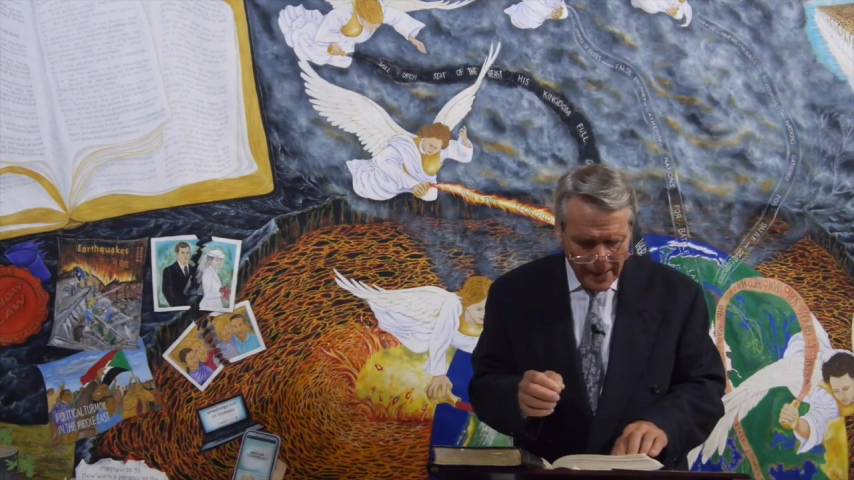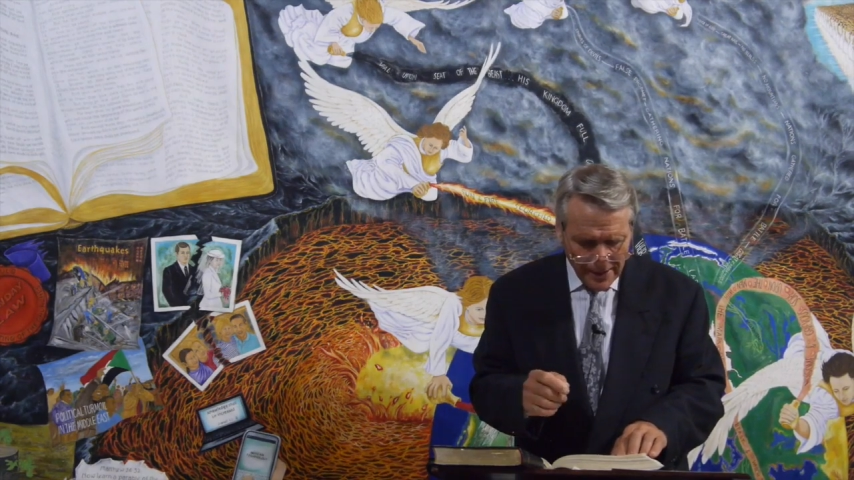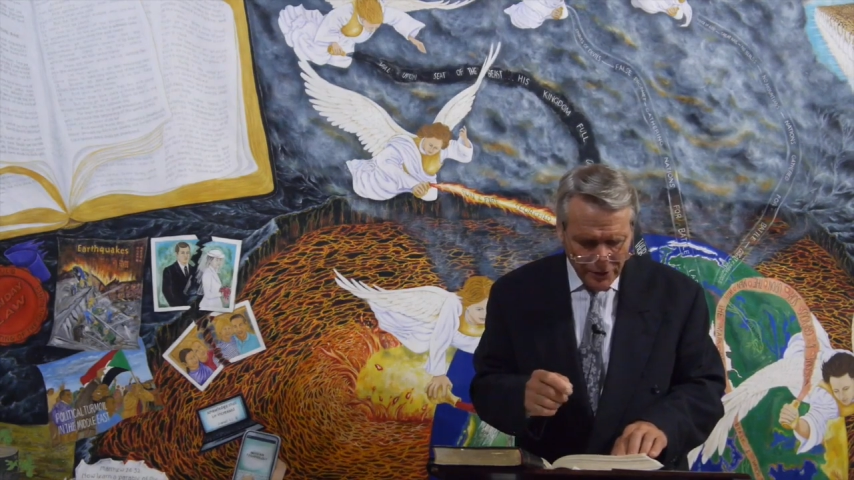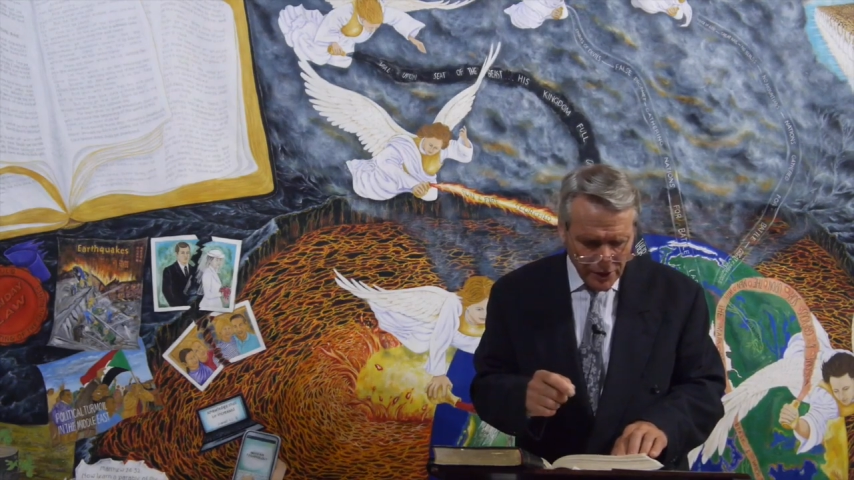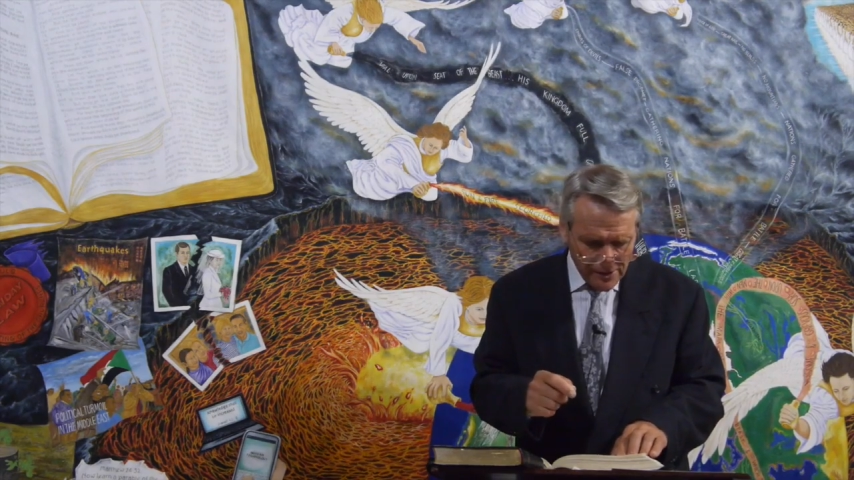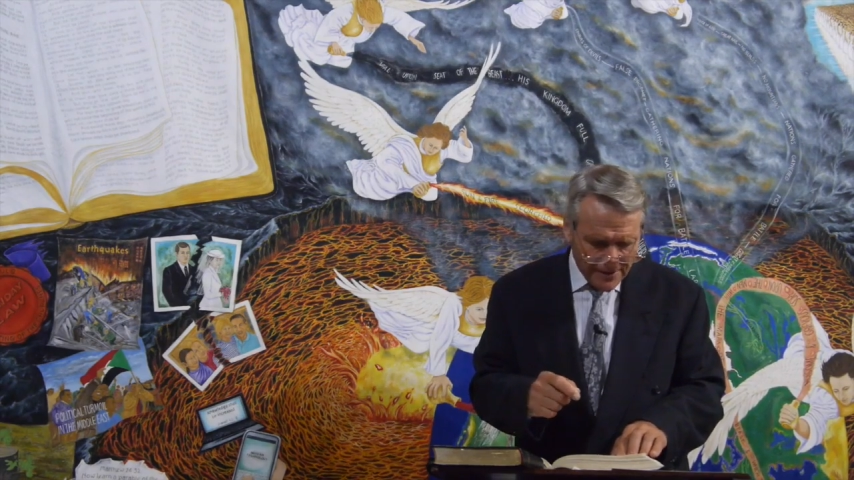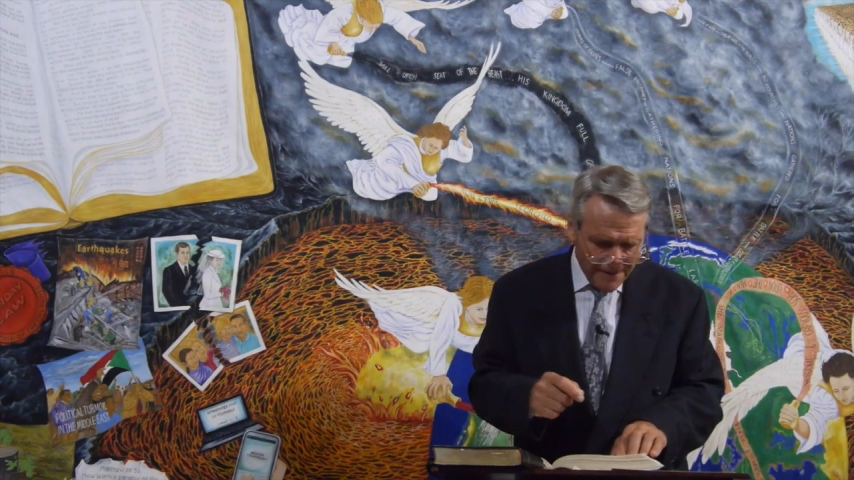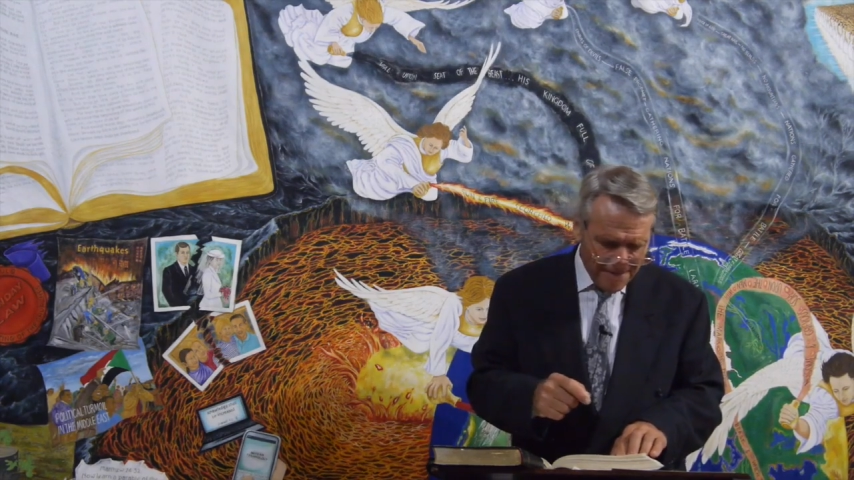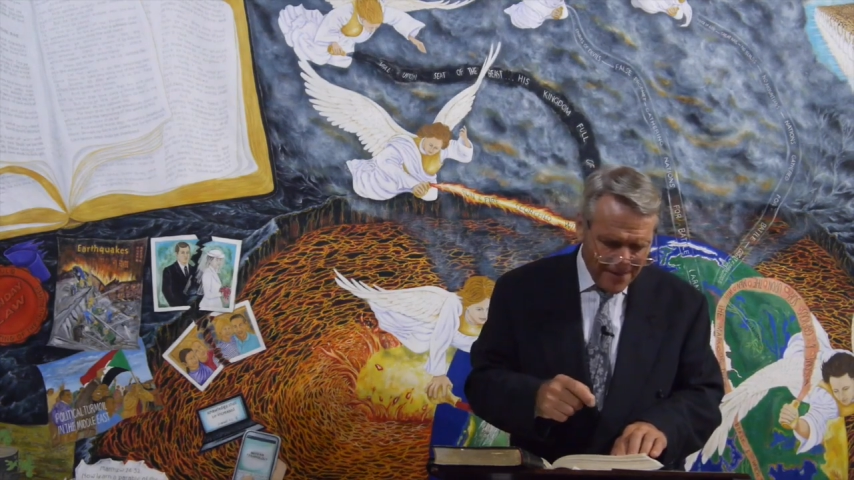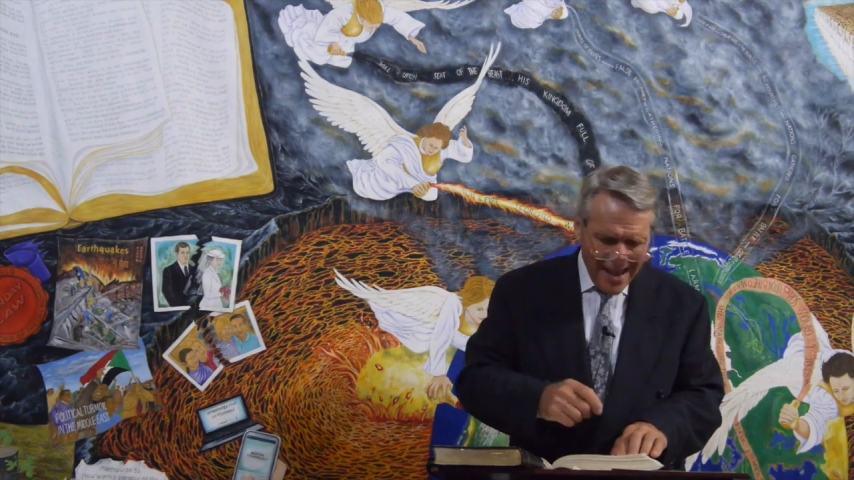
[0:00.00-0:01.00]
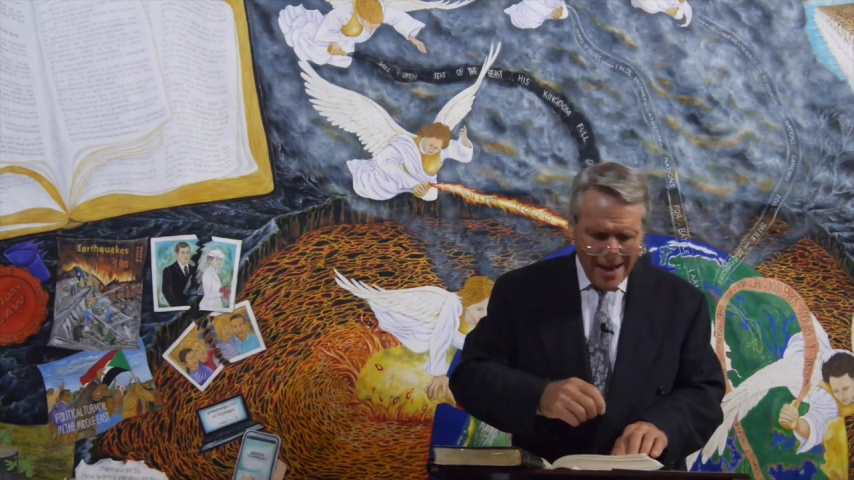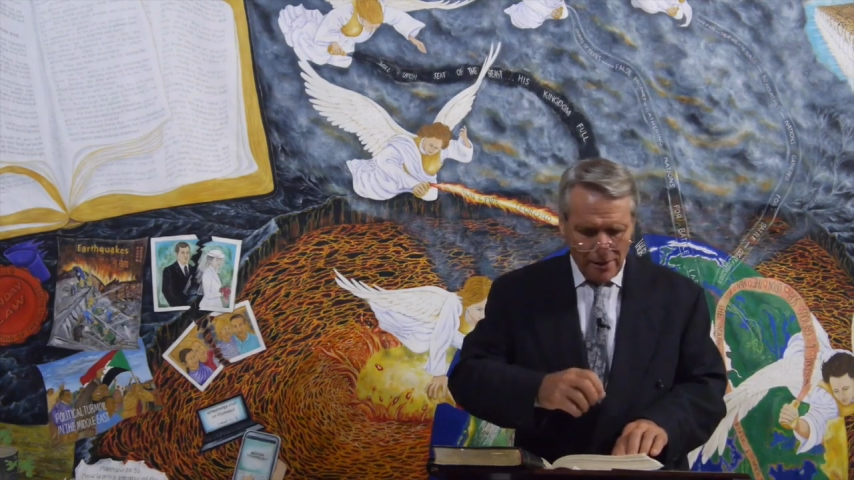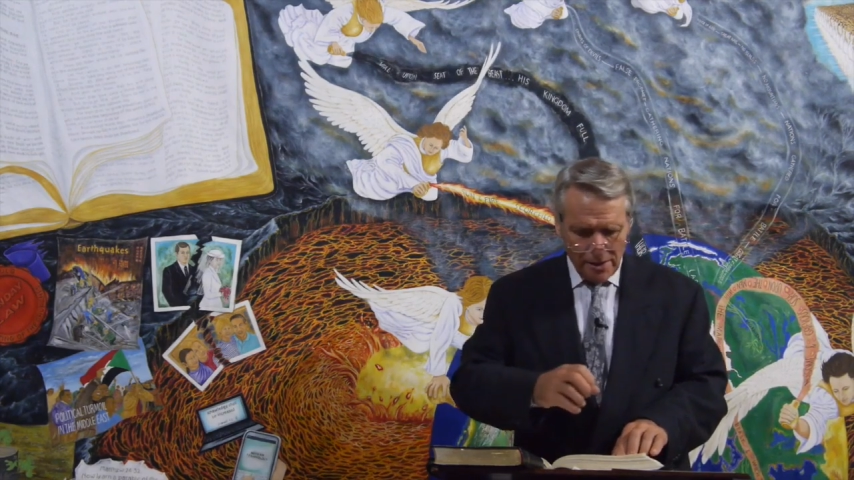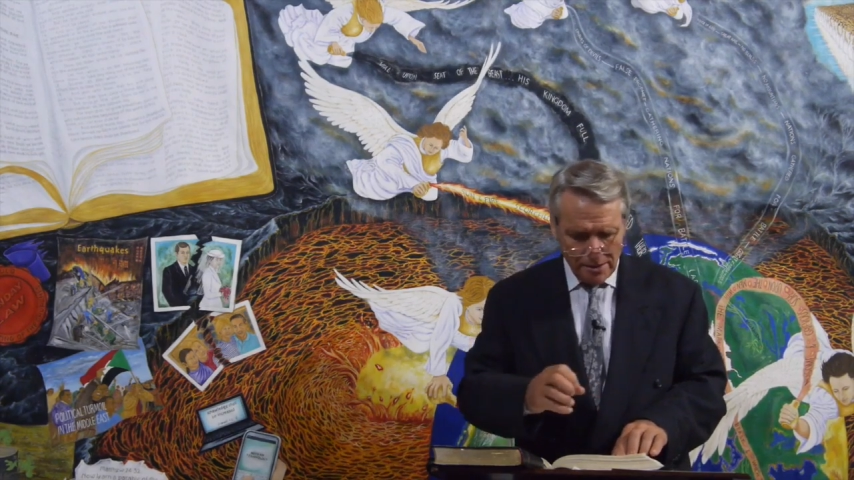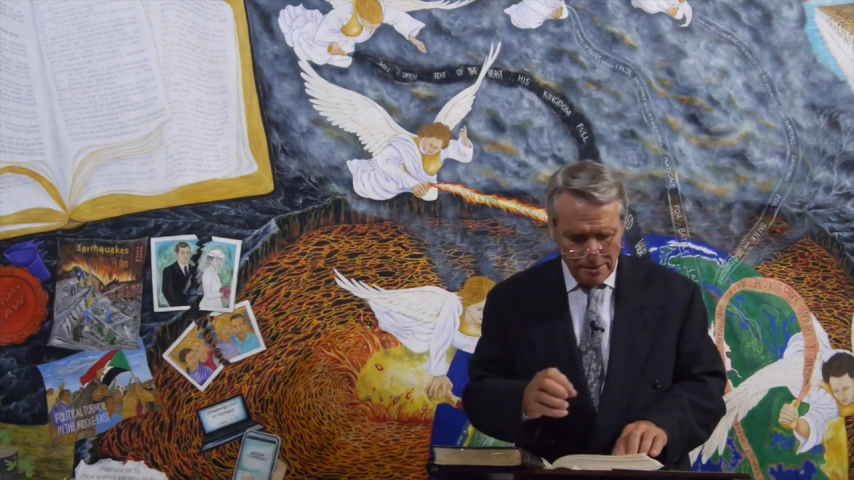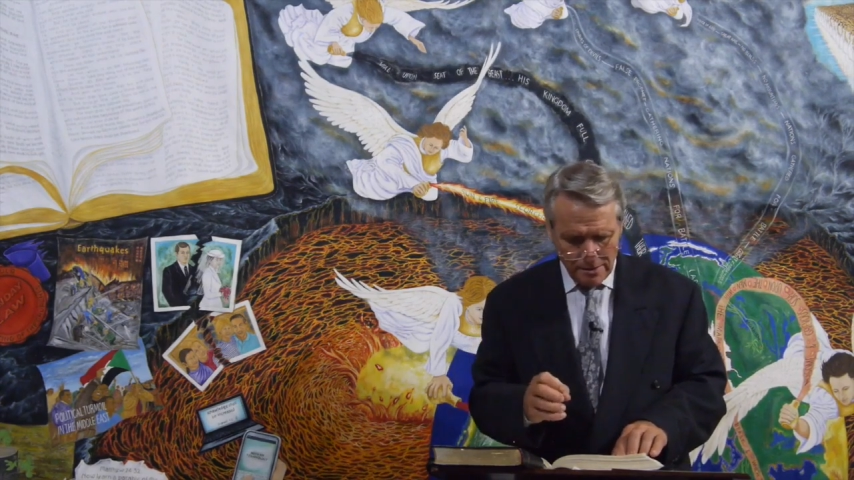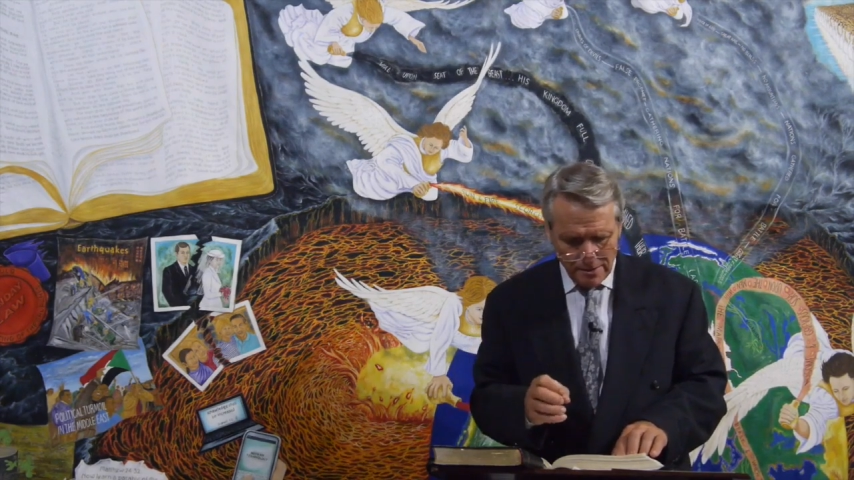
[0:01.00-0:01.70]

and shall devour